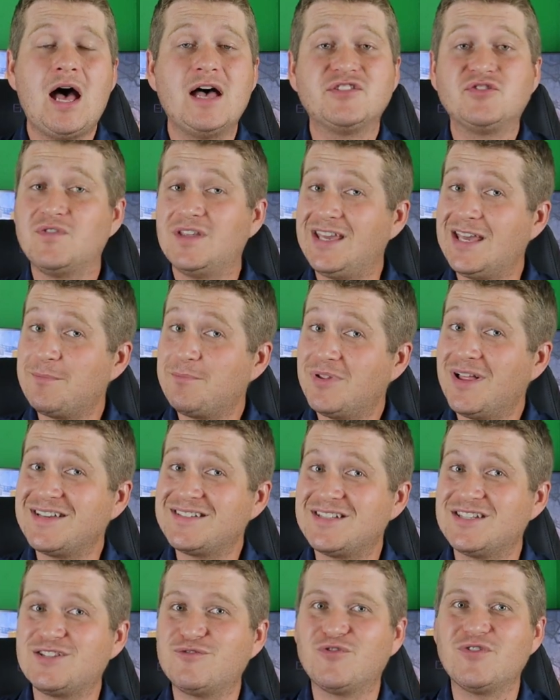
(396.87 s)
So they get
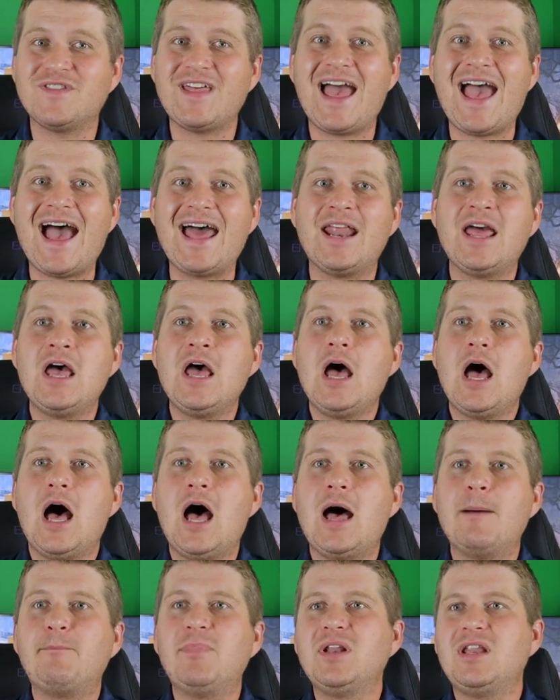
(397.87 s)
pluses for that.
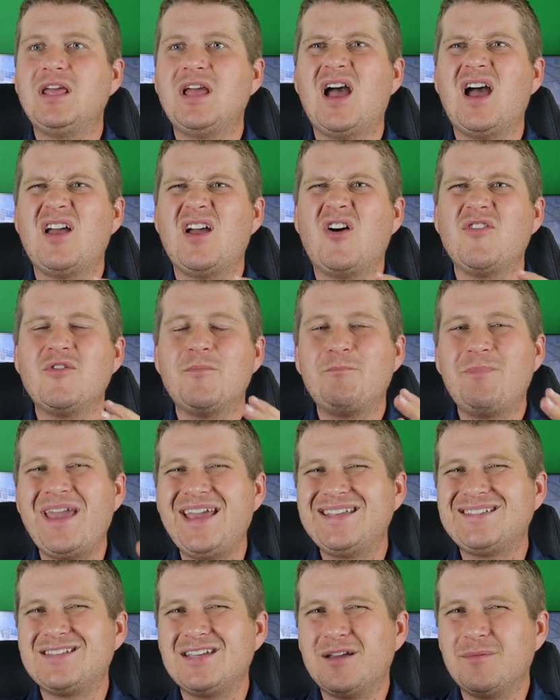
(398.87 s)
But on the
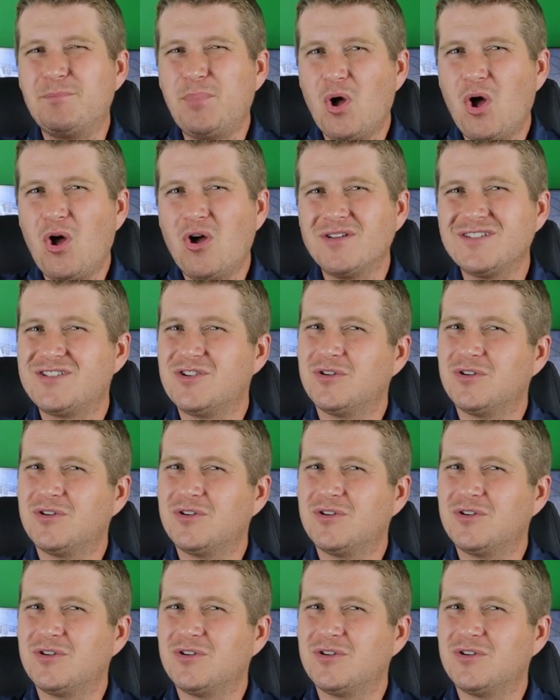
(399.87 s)
basic balls,